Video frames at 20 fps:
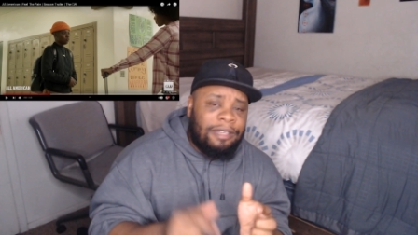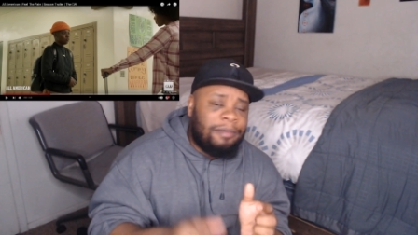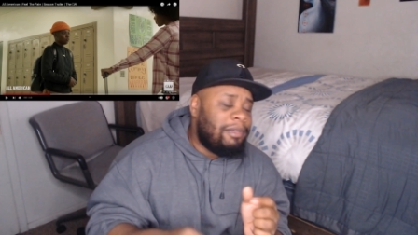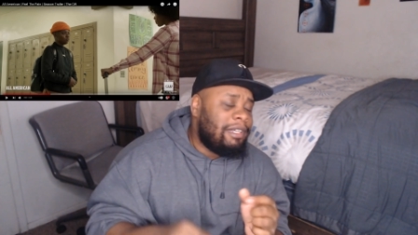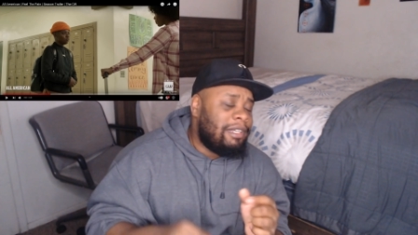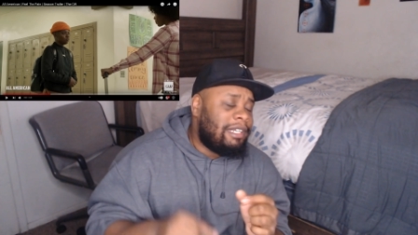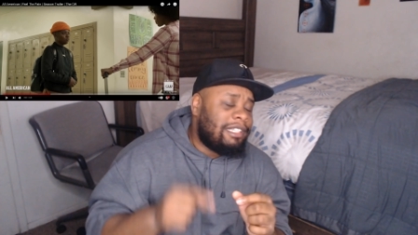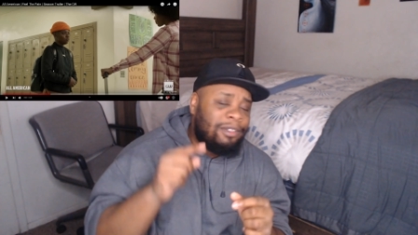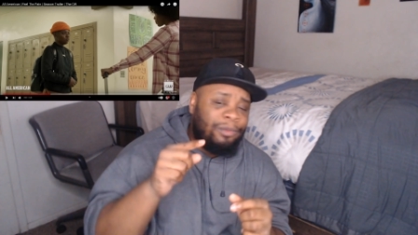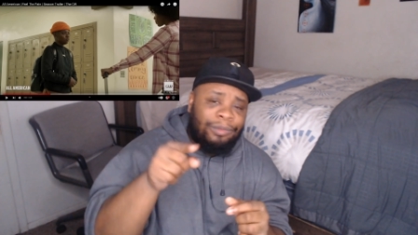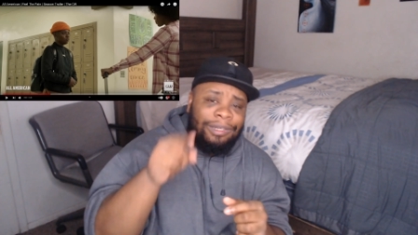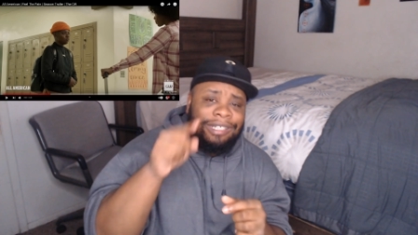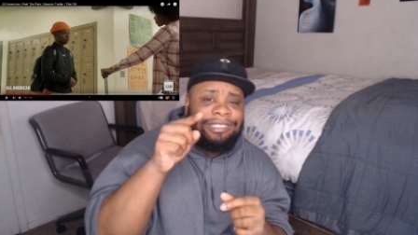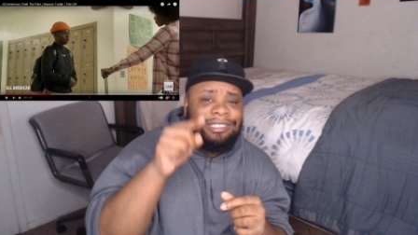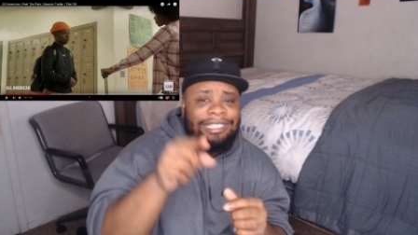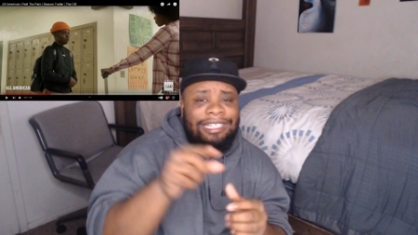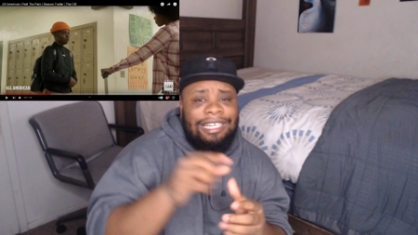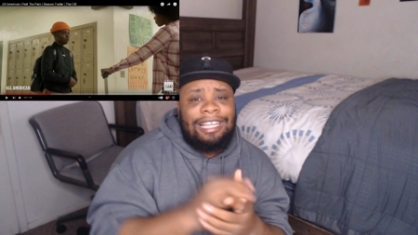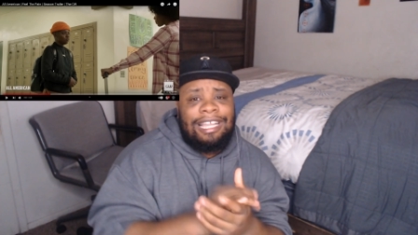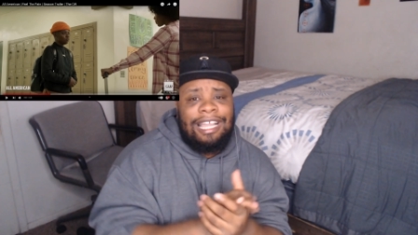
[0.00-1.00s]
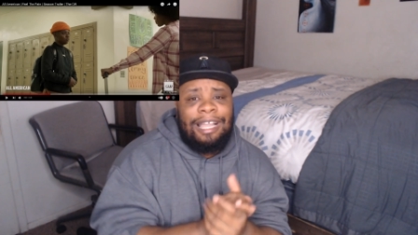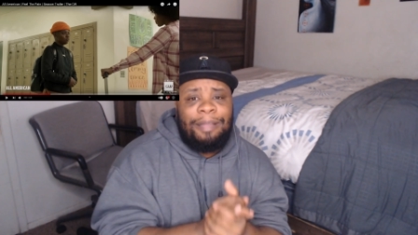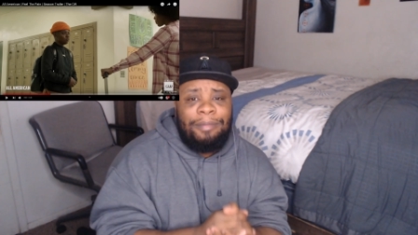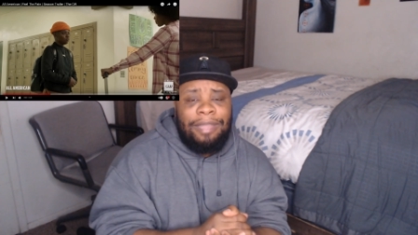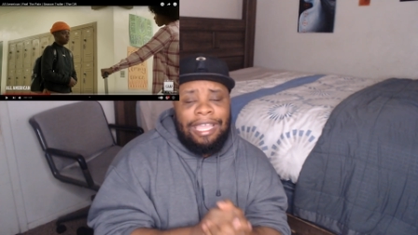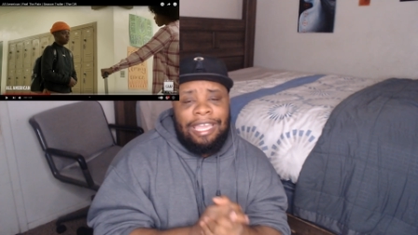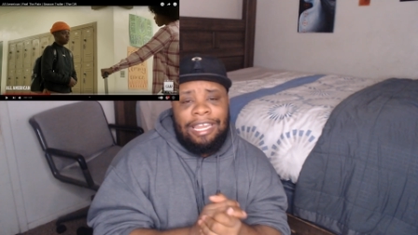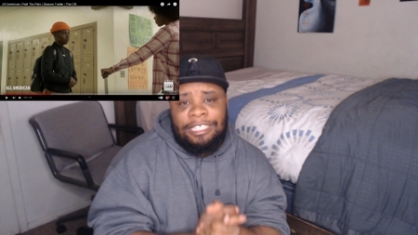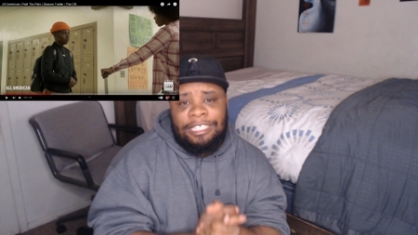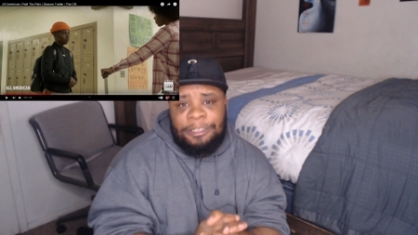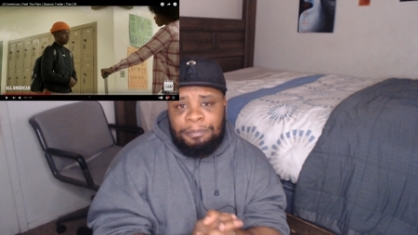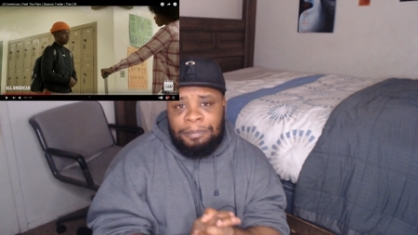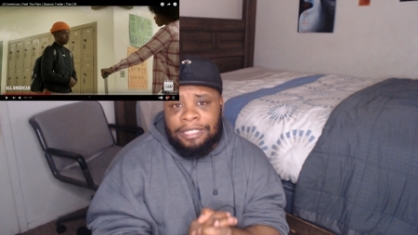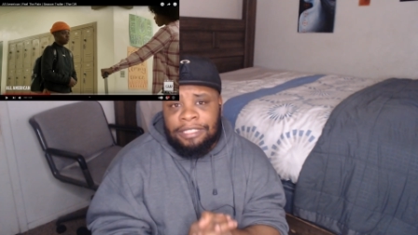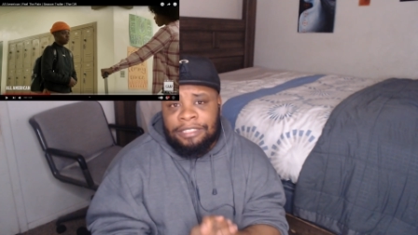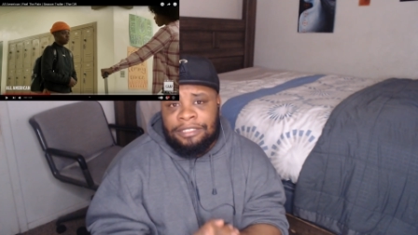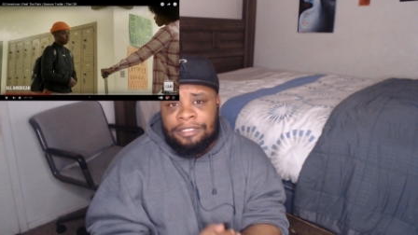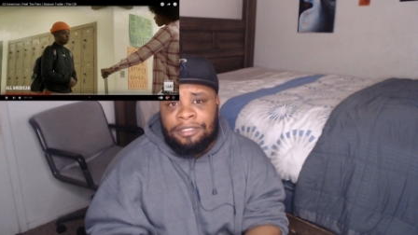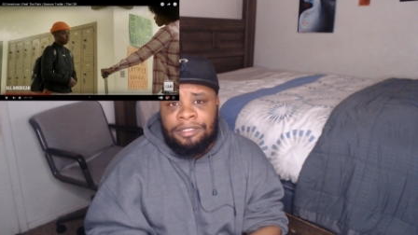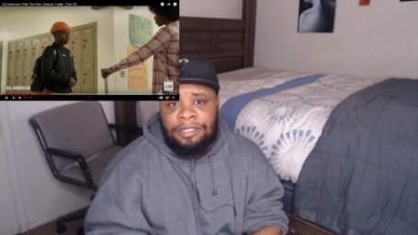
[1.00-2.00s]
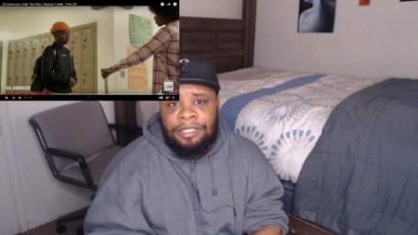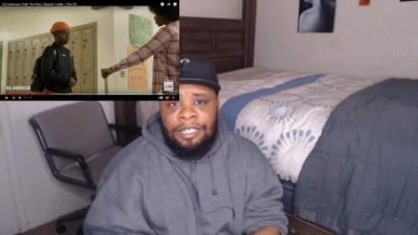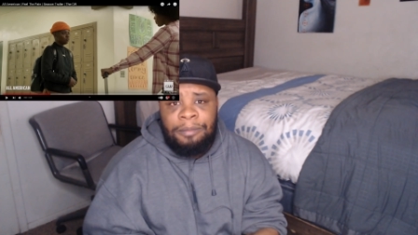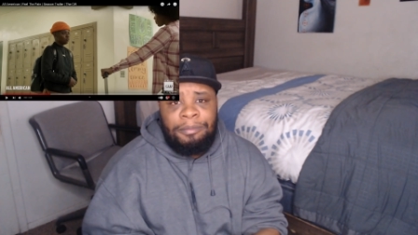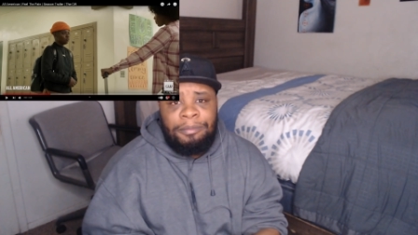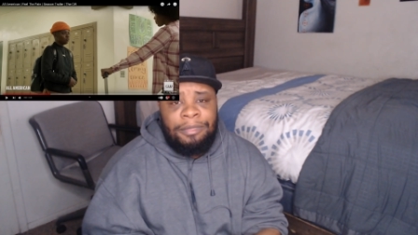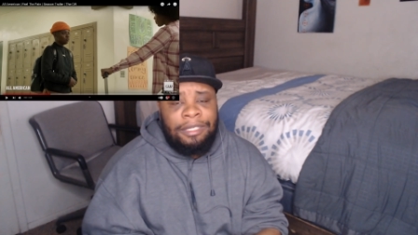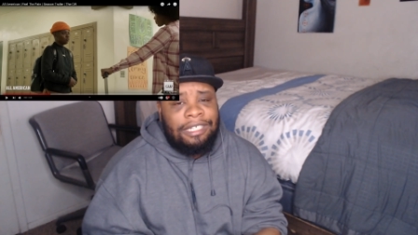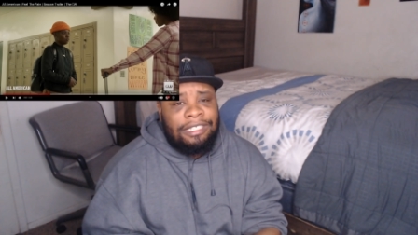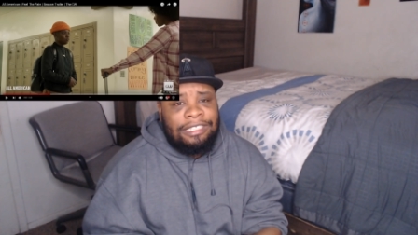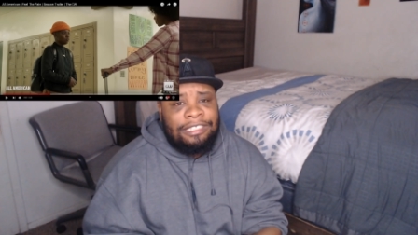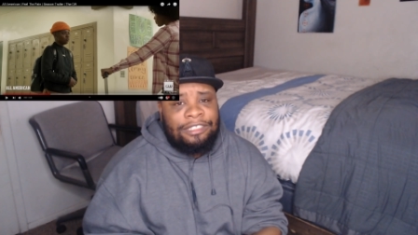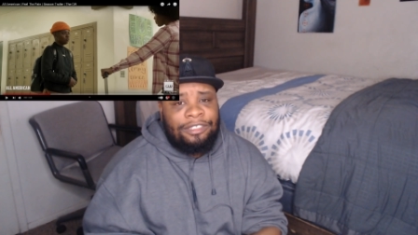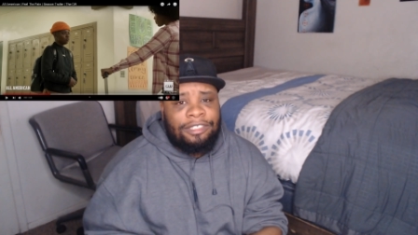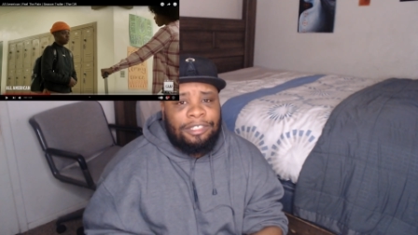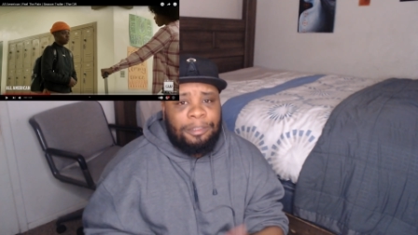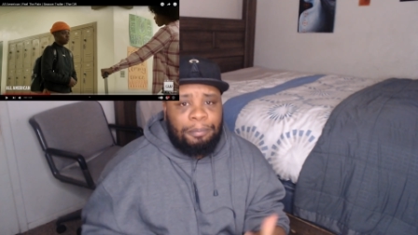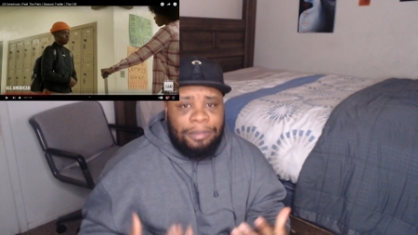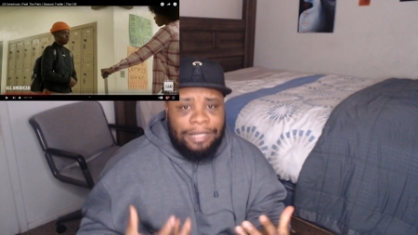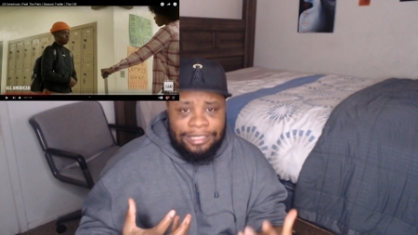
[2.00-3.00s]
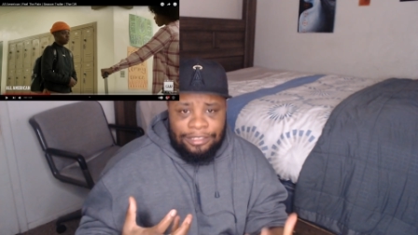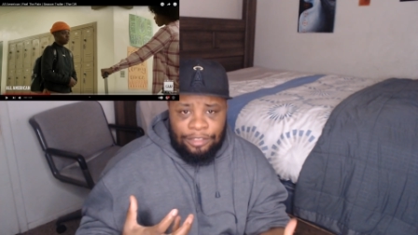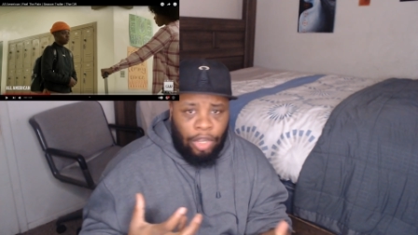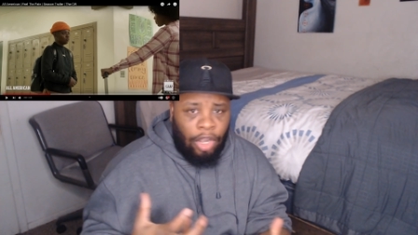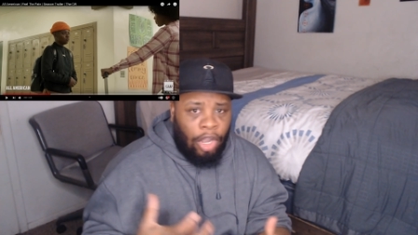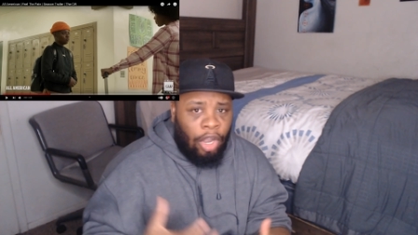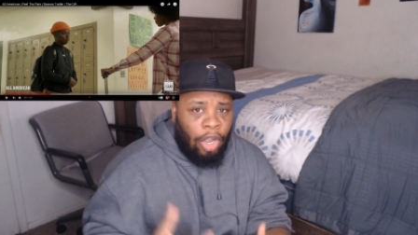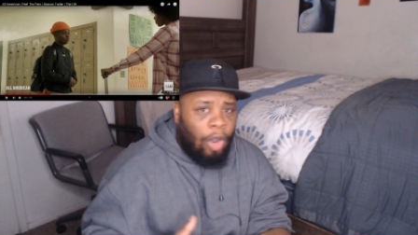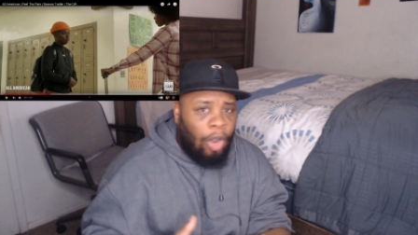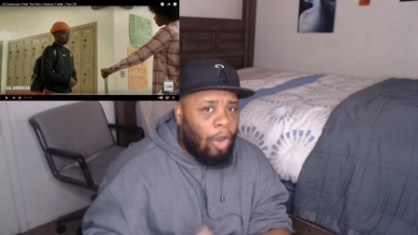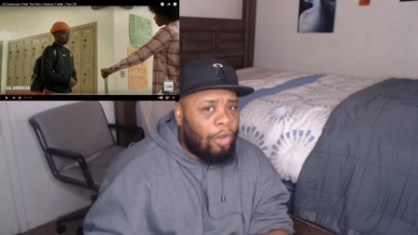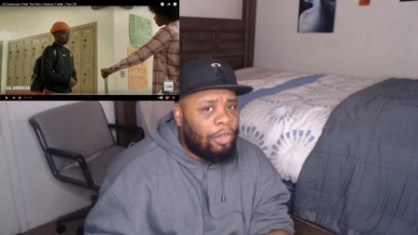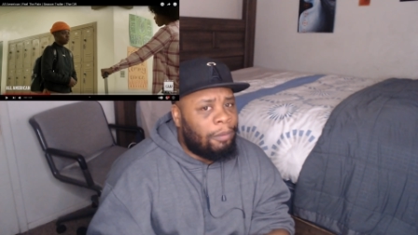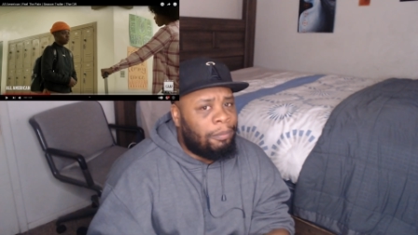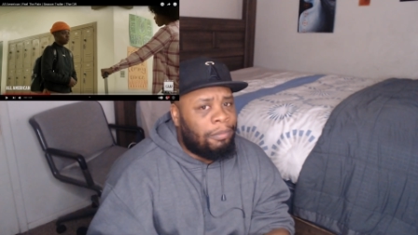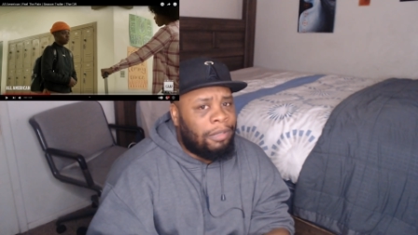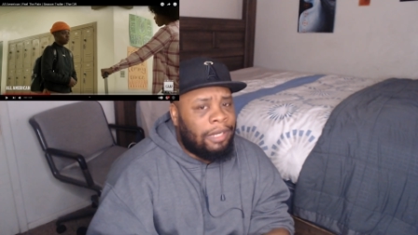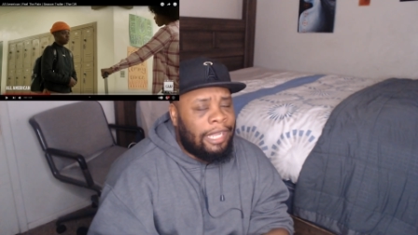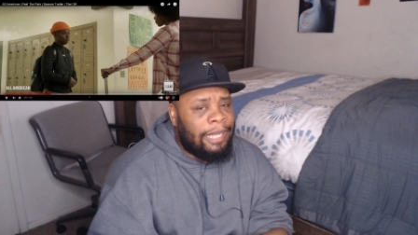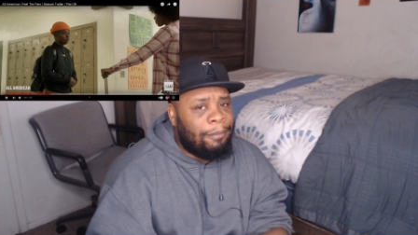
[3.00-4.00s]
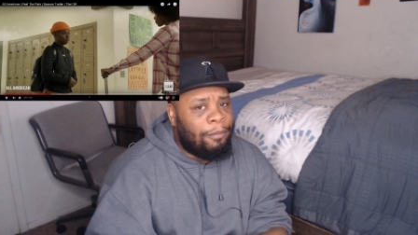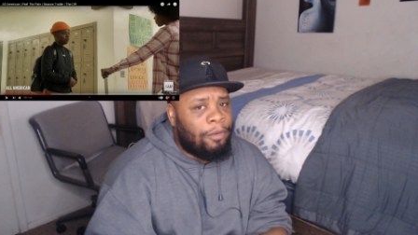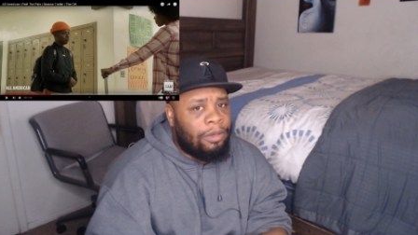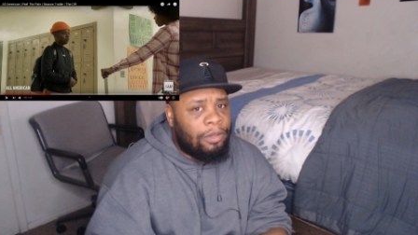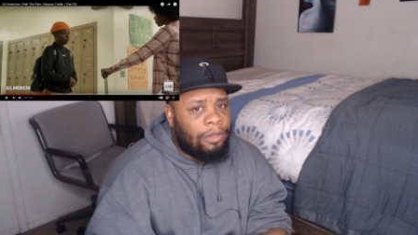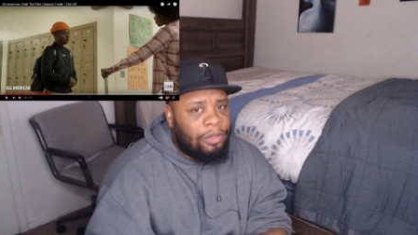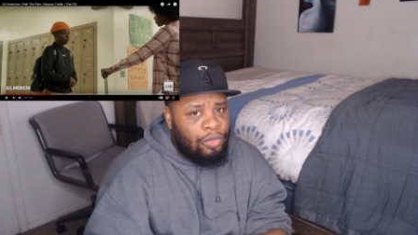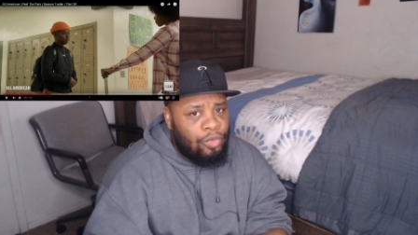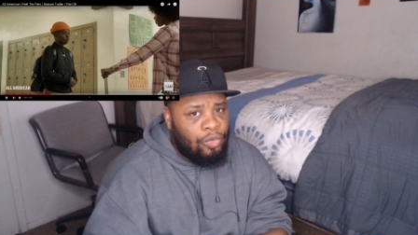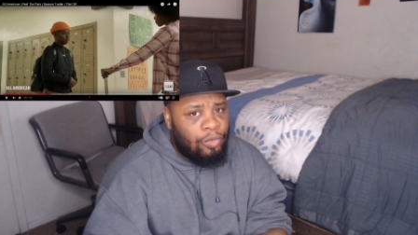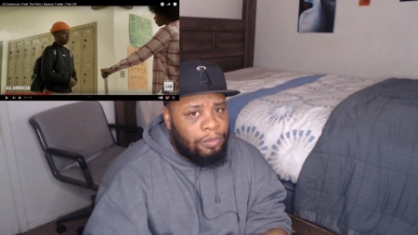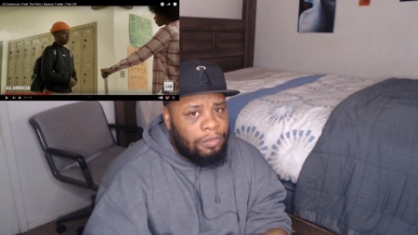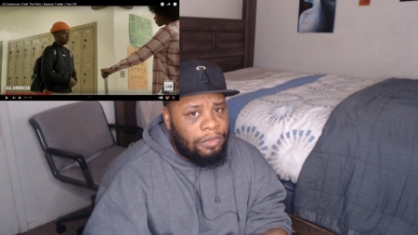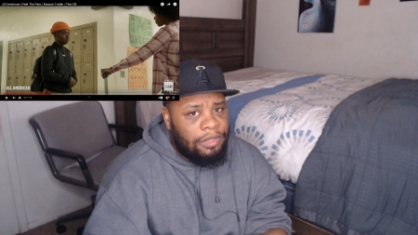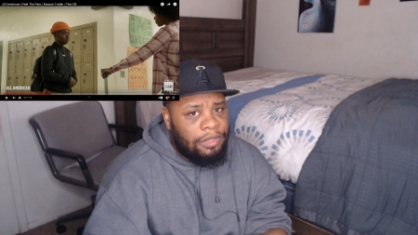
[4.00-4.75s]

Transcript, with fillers: because originally I got mad at Spencer because he tried to place all the blame on Coop.